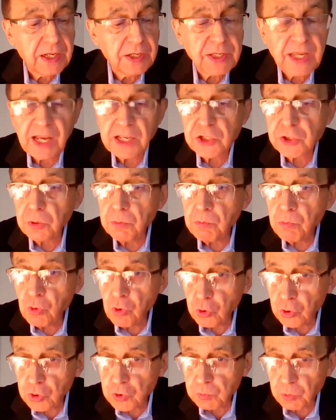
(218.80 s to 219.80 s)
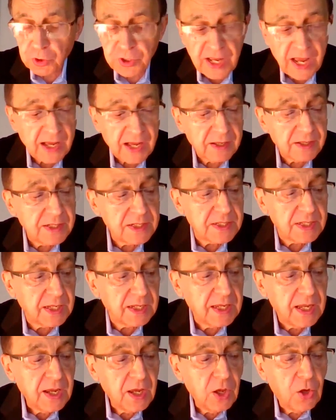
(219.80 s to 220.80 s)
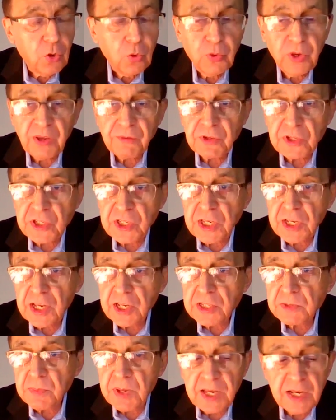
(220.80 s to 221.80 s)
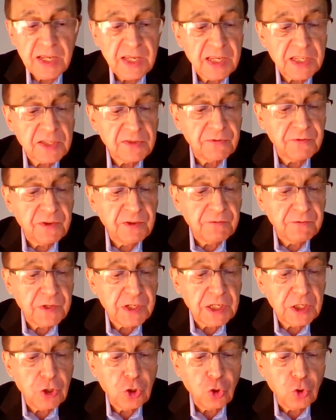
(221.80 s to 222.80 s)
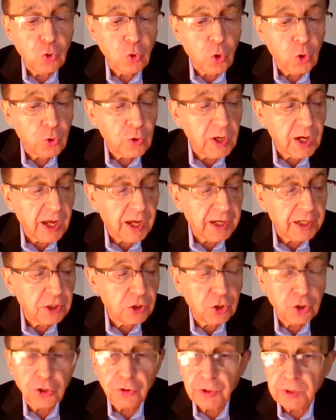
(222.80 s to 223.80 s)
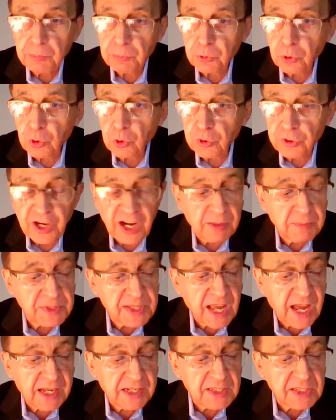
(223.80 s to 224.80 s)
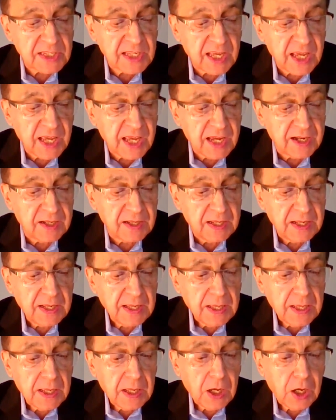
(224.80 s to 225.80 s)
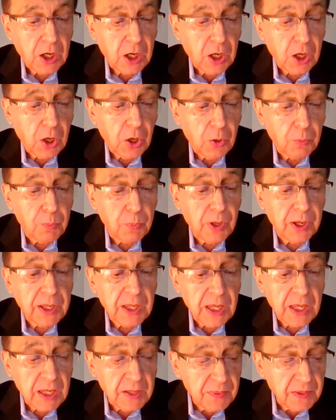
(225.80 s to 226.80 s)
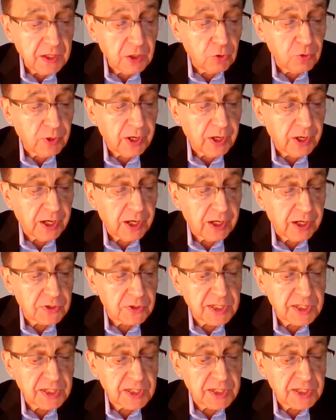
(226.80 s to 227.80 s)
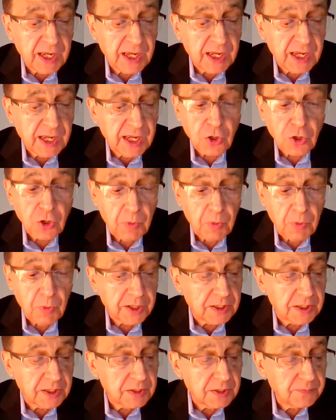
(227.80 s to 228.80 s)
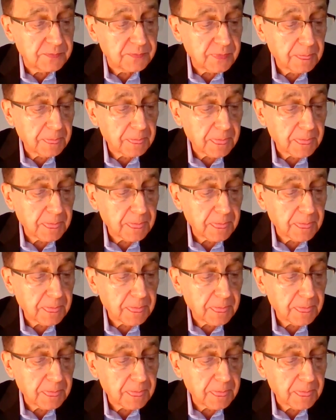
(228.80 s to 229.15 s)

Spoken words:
as a MOOCs modality, we have seen as many as 50 new online degree programs at scale in the United States on market.